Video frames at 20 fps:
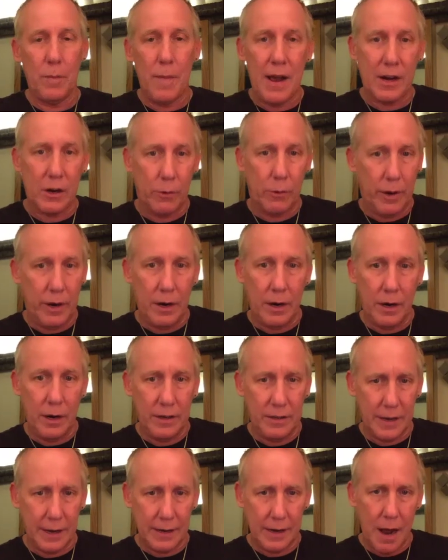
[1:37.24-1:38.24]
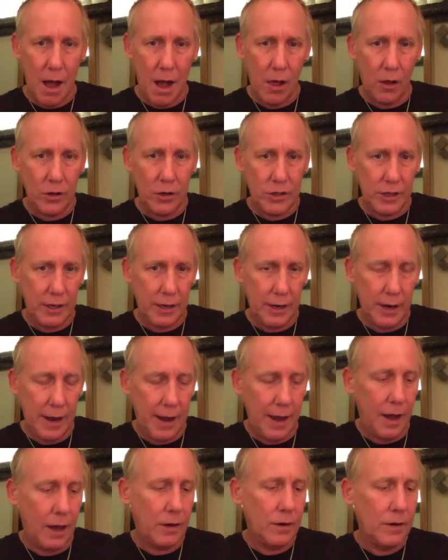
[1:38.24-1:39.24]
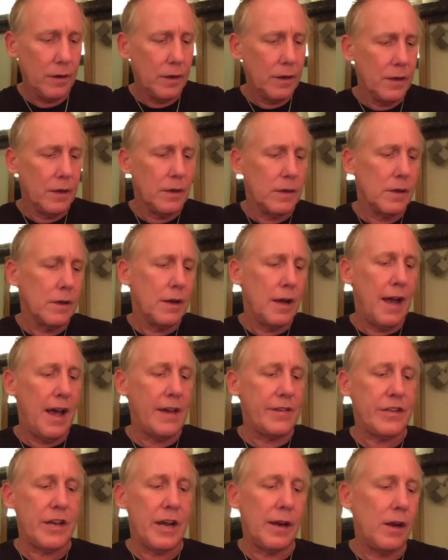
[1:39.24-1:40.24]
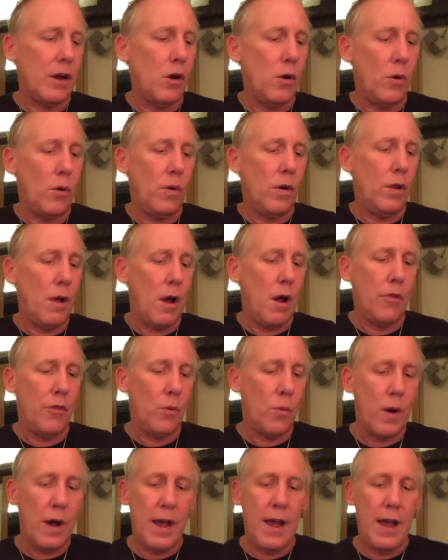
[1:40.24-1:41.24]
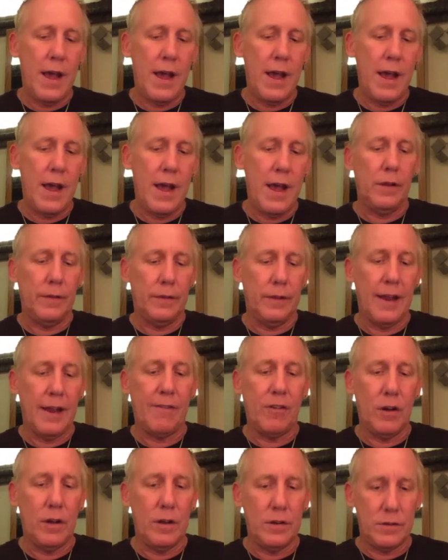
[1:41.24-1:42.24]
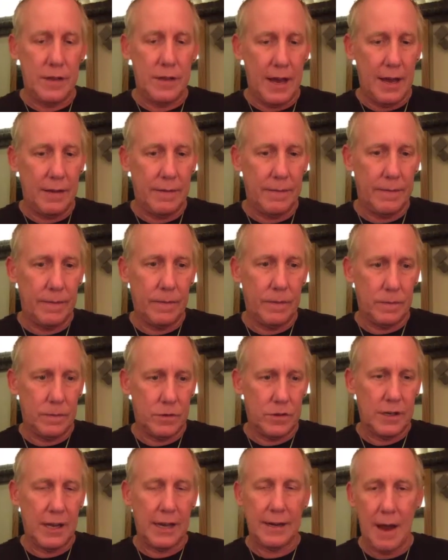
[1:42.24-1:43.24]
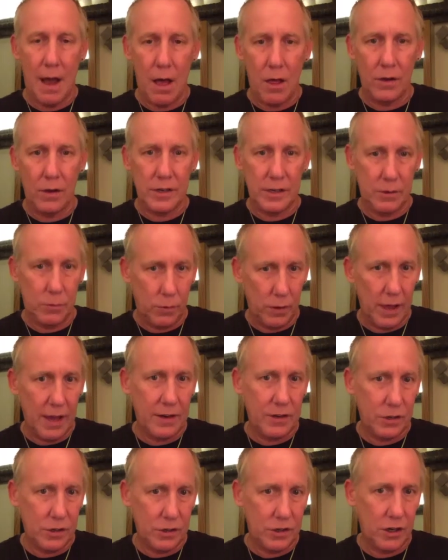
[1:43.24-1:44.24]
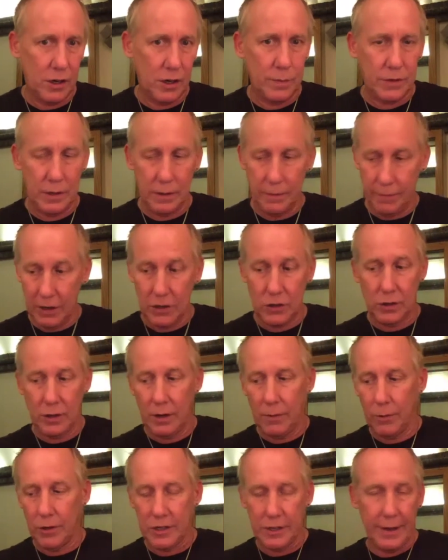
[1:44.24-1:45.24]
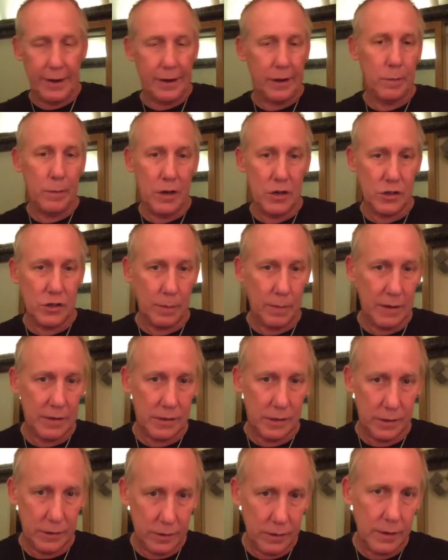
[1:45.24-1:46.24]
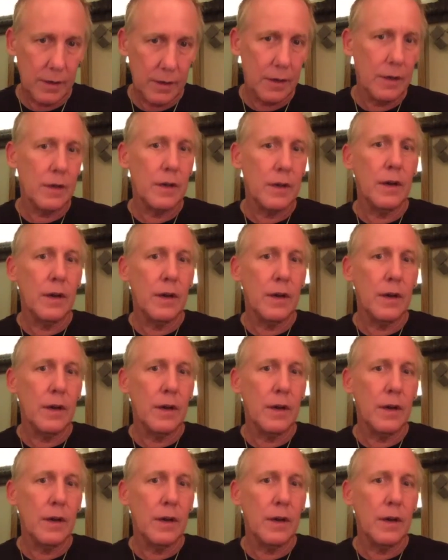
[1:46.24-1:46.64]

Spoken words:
build my career in technology, and as I go along the way, I'm going to leverage that technology and the relationships, and eventually, which led to the music business,